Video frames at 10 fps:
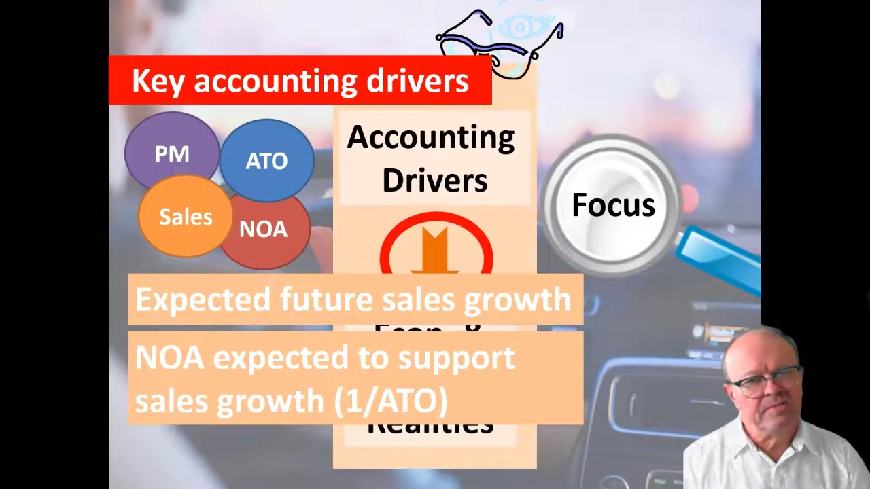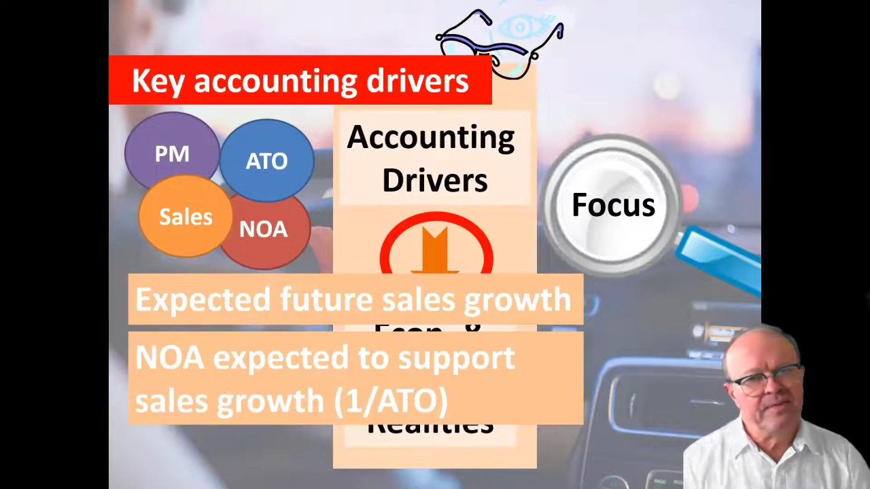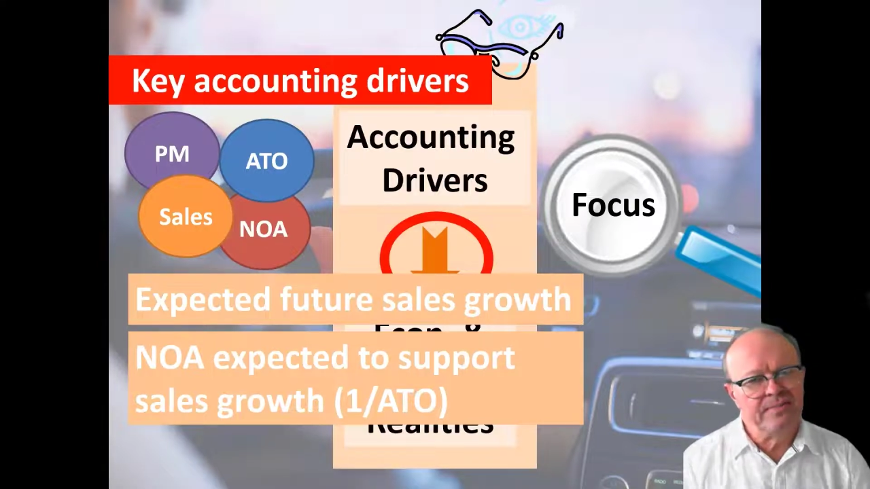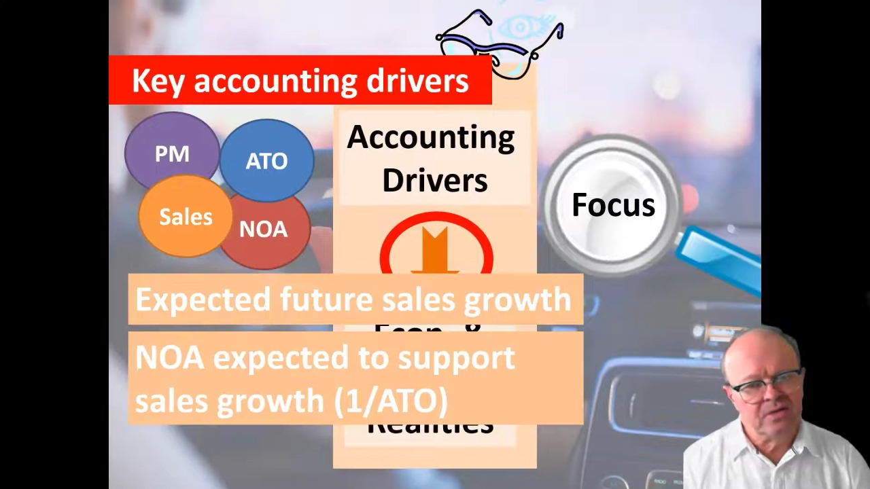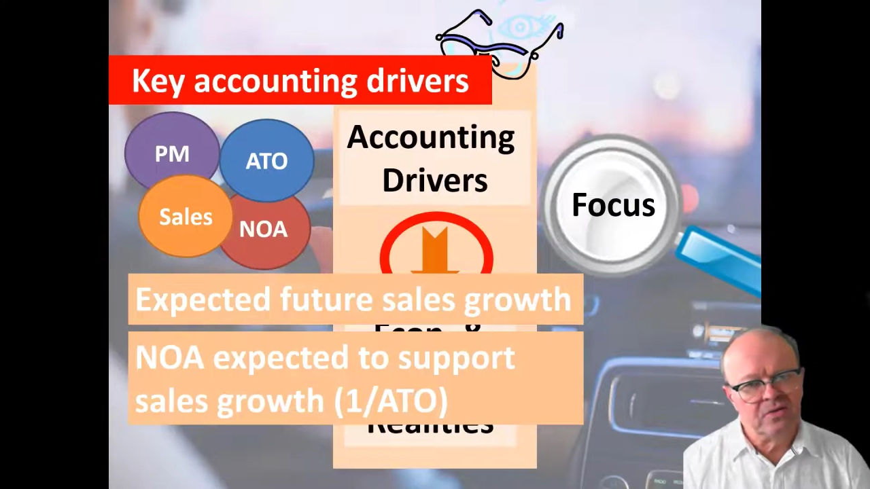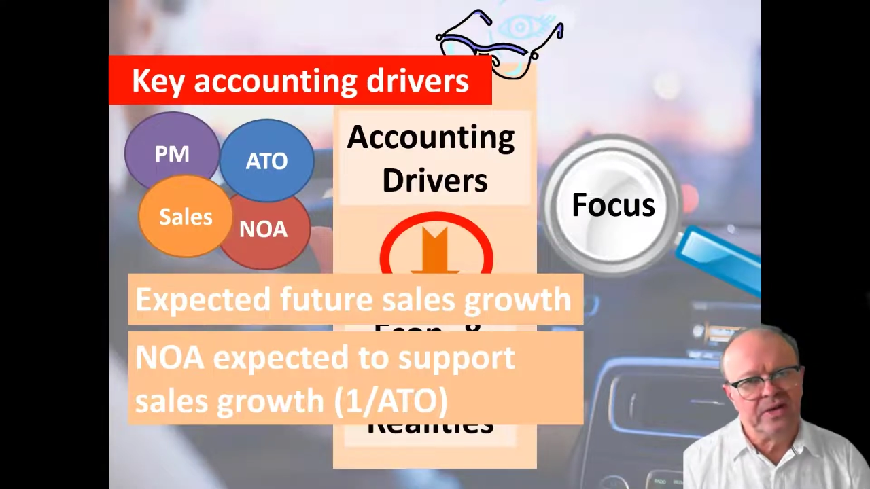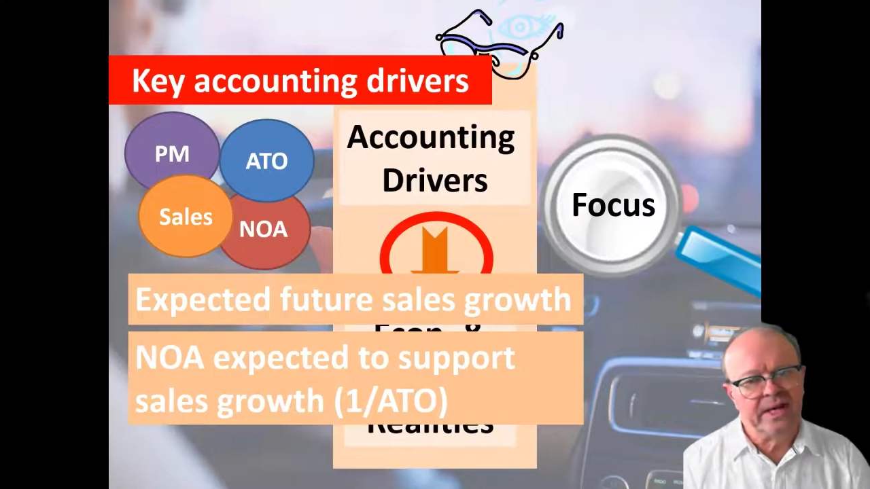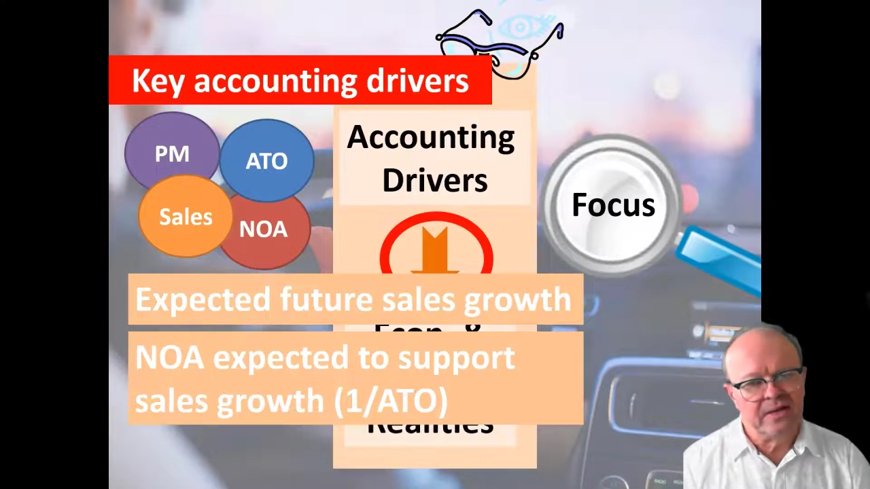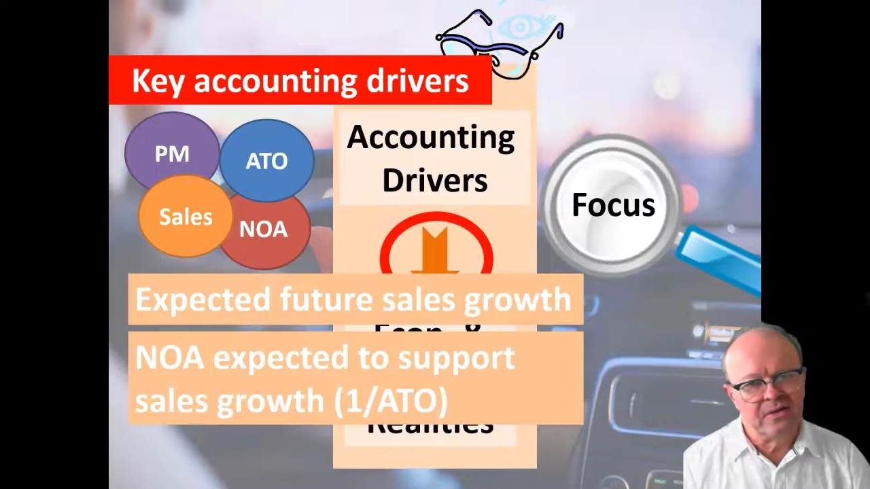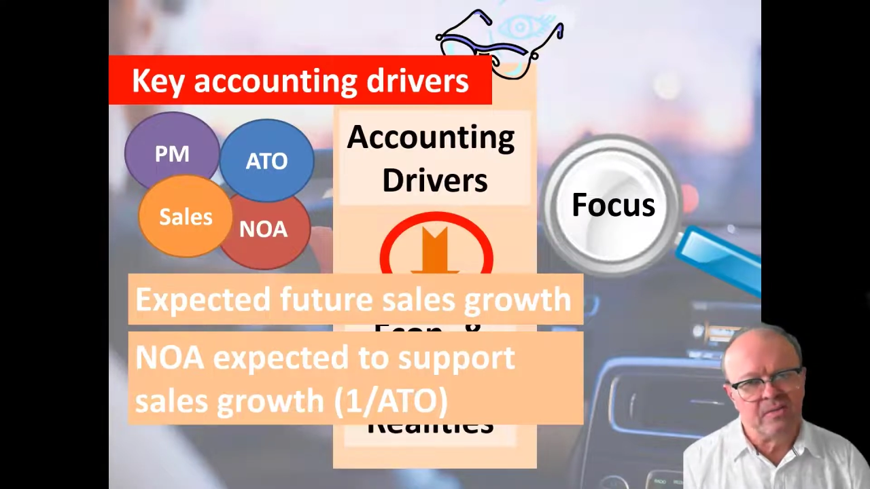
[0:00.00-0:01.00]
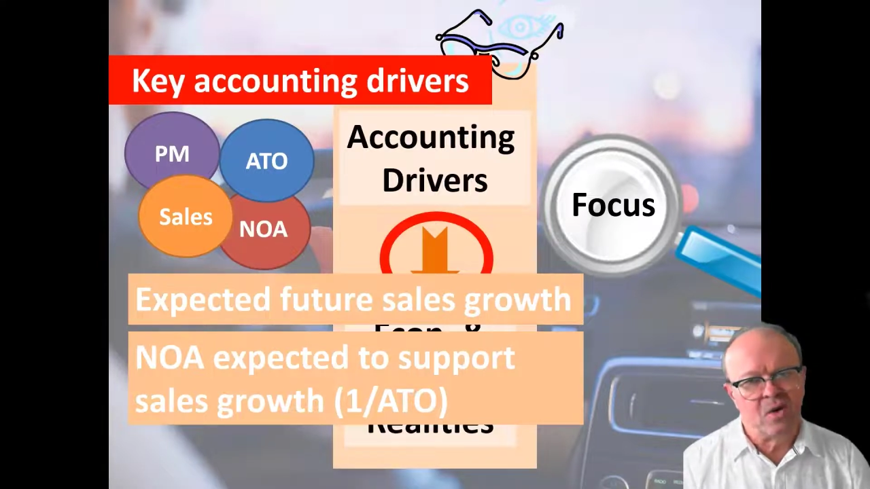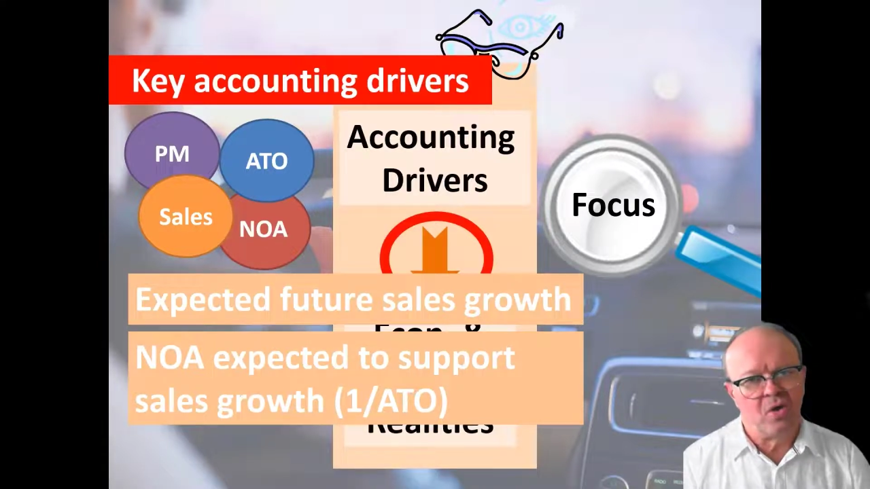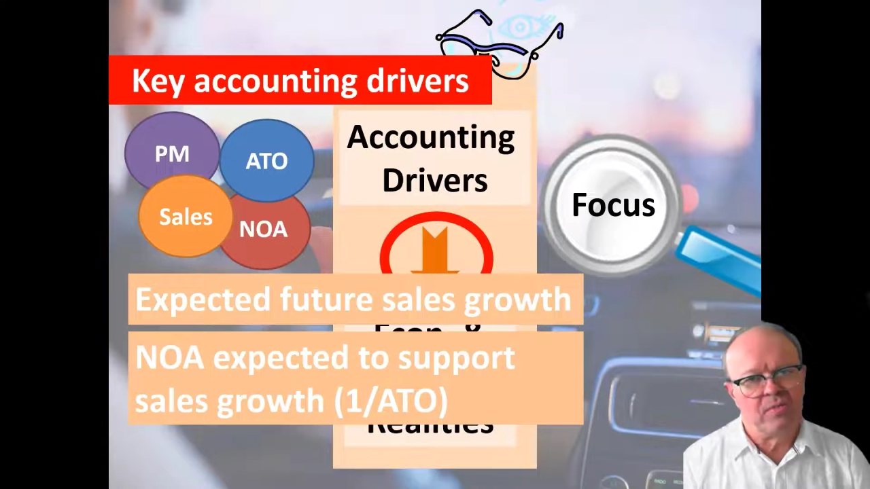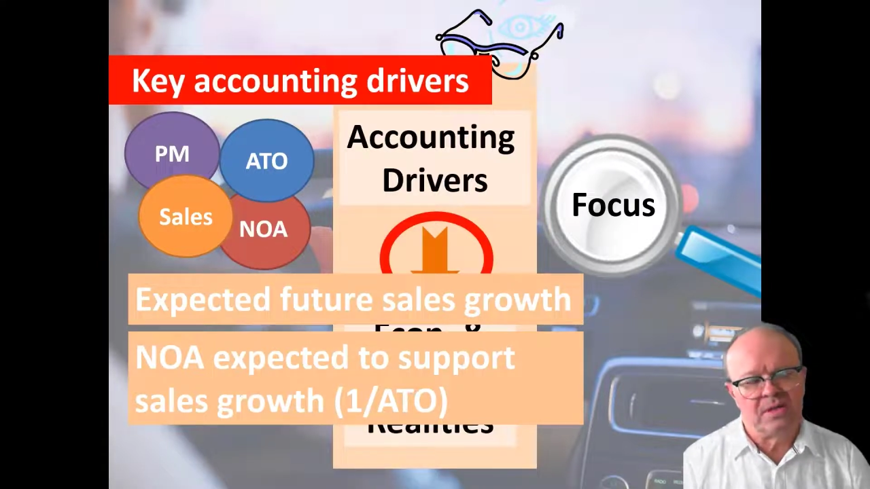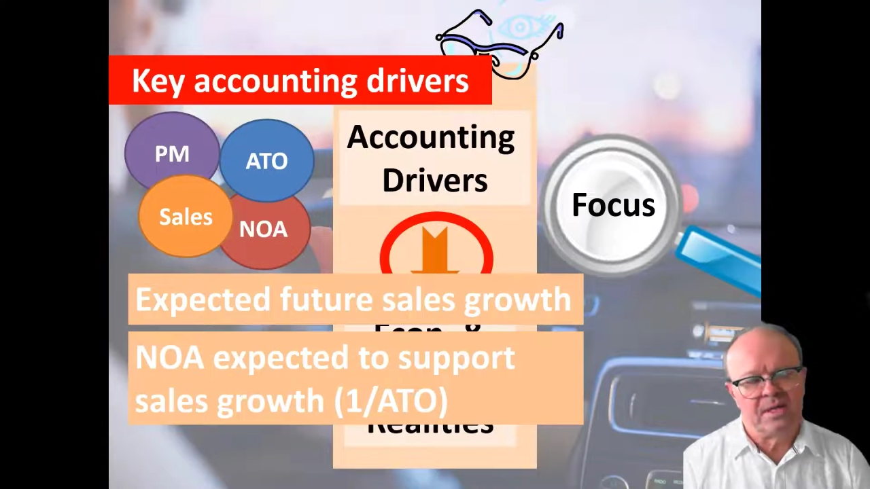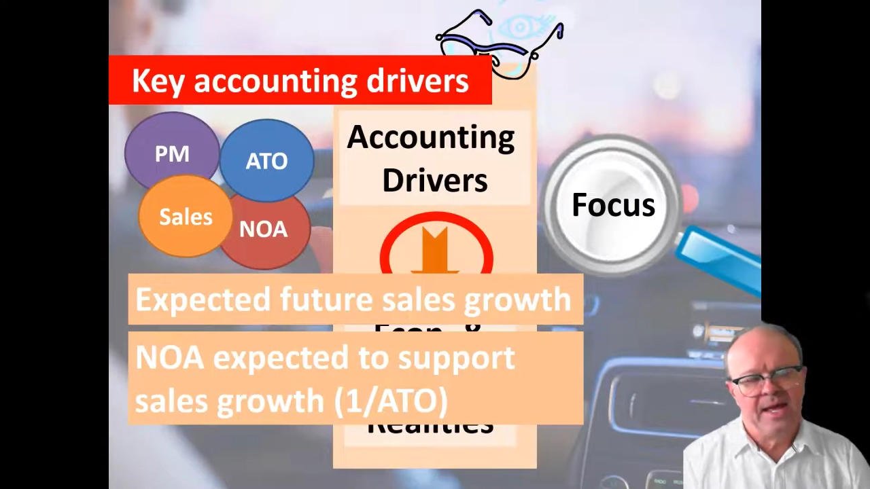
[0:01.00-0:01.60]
people are looking at the moment,